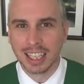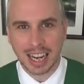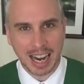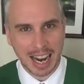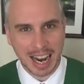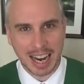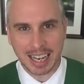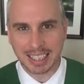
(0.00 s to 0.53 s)

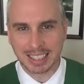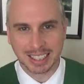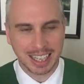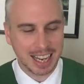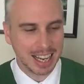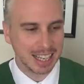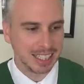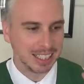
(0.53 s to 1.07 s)

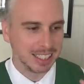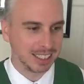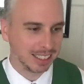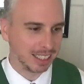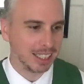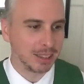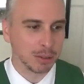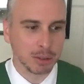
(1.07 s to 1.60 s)
and
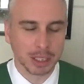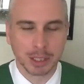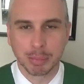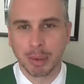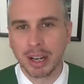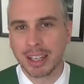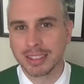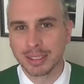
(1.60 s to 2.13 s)

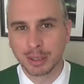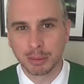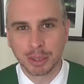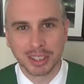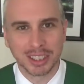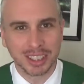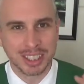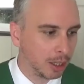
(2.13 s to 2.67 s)

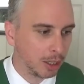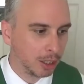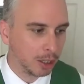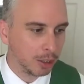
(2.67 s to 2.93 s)
irresponsible.